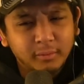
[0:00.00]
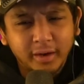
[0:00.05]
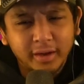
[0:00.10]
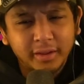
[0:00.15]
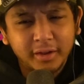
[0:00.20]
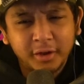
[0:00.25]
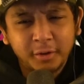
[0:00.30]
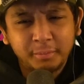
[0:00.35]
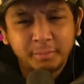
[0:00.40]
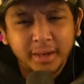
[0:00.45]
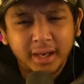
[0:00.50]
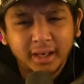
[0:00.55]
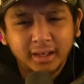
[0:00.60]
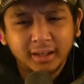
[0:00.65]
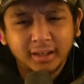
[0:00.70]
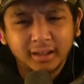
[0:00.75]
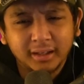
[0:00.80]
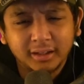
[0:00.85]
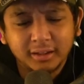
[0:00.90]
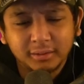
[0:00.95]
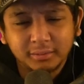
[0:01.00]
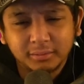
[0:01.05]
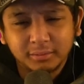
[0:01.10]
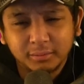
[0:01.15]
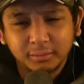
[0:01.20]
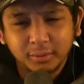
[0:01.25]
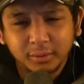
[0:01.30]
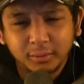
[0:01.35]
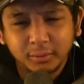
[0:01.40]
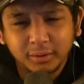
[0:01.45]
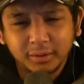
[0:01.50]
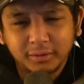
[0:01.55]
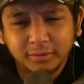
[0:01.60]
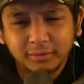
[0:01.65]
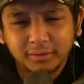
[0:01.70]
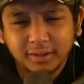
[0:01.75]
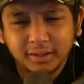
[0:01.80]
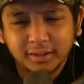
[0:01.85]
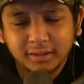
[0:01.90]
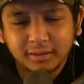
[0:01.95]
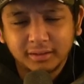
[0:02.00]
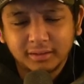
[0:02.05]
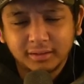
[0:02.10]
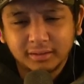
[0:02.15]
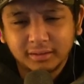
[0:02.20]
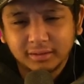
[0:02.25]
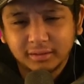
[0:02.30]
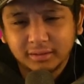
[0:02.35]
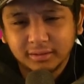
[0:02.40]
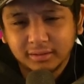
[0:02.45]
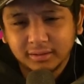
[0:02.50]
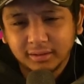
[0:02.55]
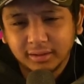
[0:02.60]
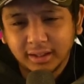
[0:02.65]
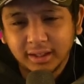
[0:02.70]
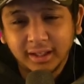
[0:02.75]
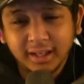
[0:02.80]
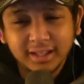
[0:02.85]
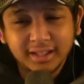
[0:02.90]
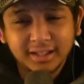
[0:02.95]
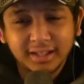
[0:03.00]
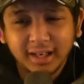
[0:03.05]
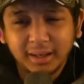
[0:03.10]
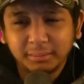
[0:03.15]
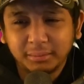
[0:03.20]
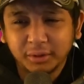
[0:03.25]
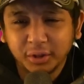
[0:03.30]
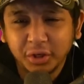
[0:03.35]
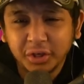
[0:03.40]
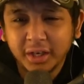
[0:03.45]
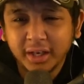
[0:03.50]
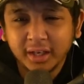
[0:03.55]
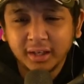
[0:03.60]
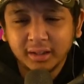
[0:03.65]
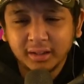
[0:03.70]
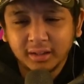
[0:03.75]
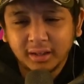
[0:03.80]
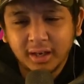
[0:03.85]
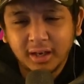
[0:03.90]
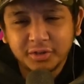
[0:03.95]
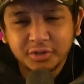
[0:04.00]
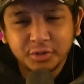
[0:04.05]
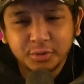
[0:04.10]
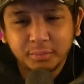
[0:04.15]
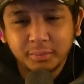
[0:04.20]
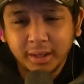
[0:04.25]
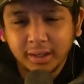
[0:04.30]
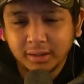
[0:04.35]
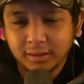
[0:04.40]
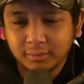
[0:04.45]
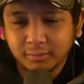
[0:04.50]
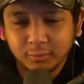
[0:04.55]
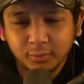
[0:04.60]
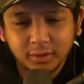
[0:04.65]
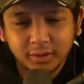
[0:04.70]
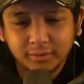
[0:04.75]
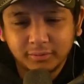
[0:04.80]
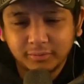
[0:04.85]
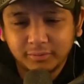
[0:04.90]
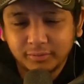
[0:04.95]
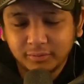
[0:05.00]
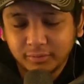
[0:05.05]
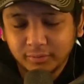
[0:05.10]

are they all backing up? Bro, what the fuck? Can they stop looking? I'll smack them. What the f-